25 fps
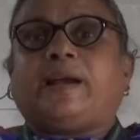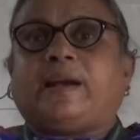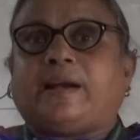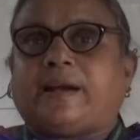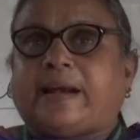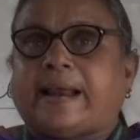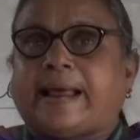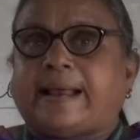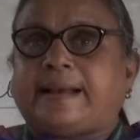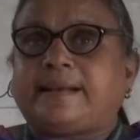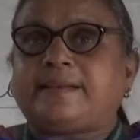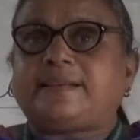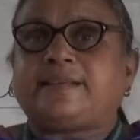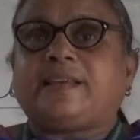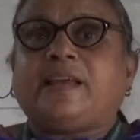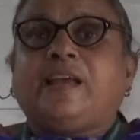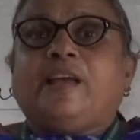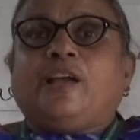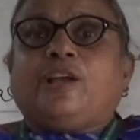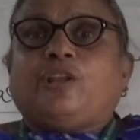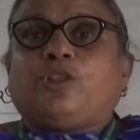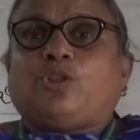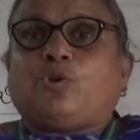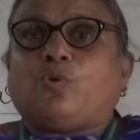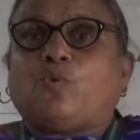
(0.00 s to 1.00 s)
runs
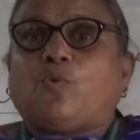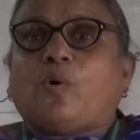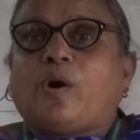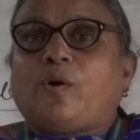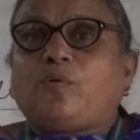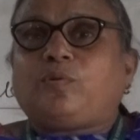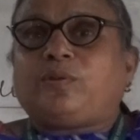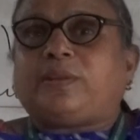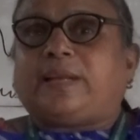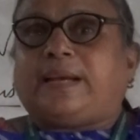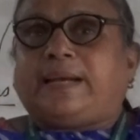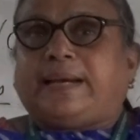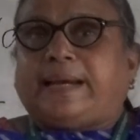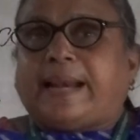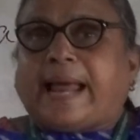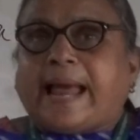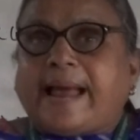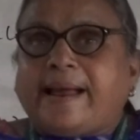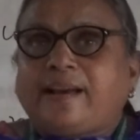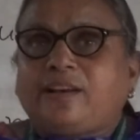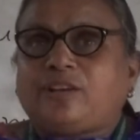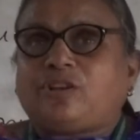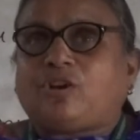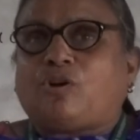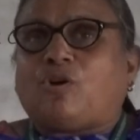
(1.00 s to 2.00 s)
throughout the
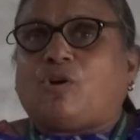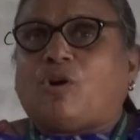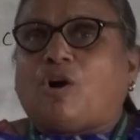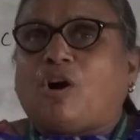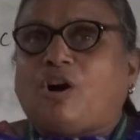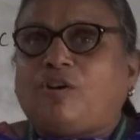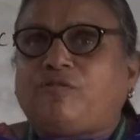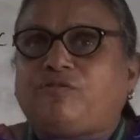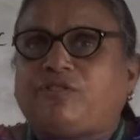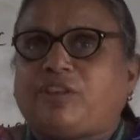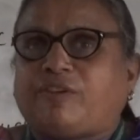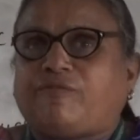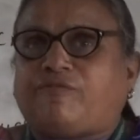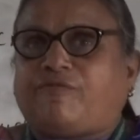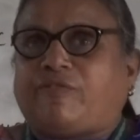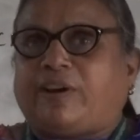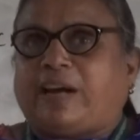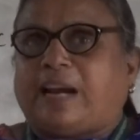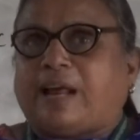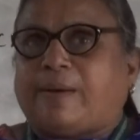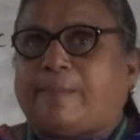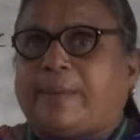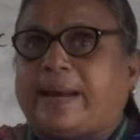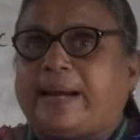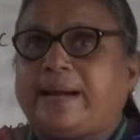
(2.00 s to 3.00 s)
length of the
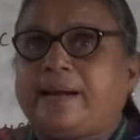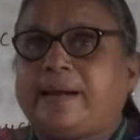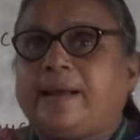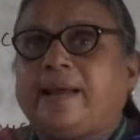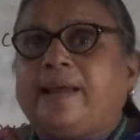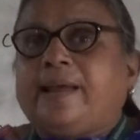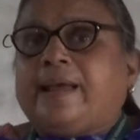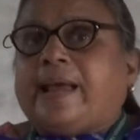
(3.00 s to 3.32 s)
filament,